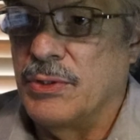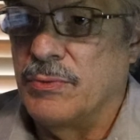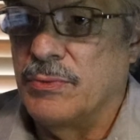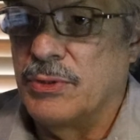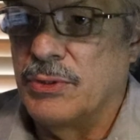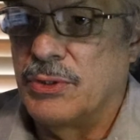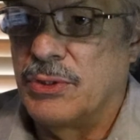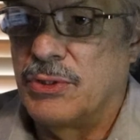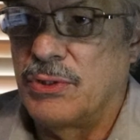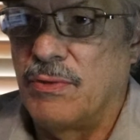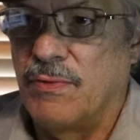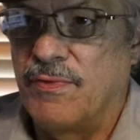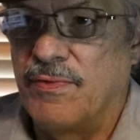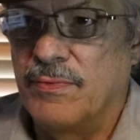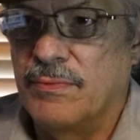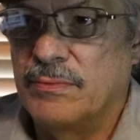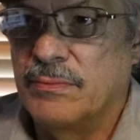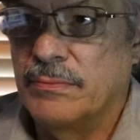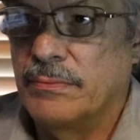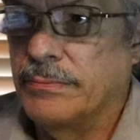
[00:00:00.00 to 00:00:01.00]
it was so,
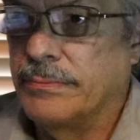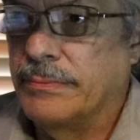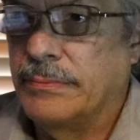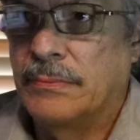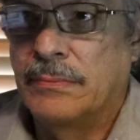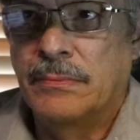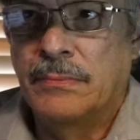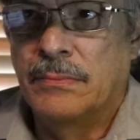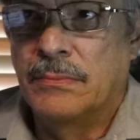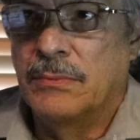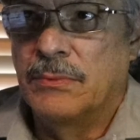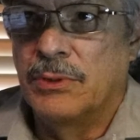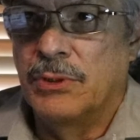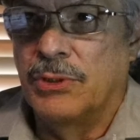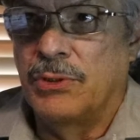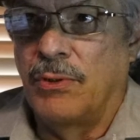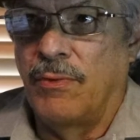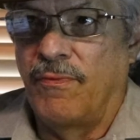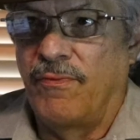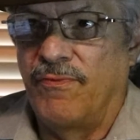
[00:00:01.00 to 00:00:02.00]

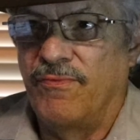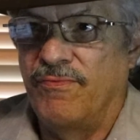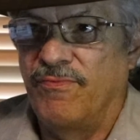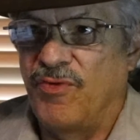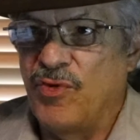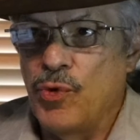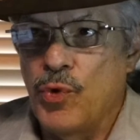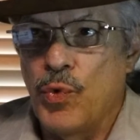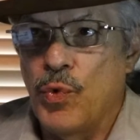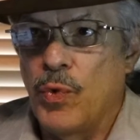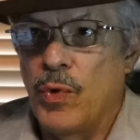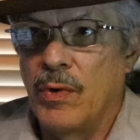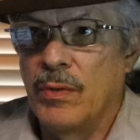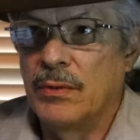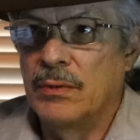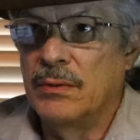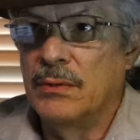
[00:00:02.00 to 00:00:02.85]
so few.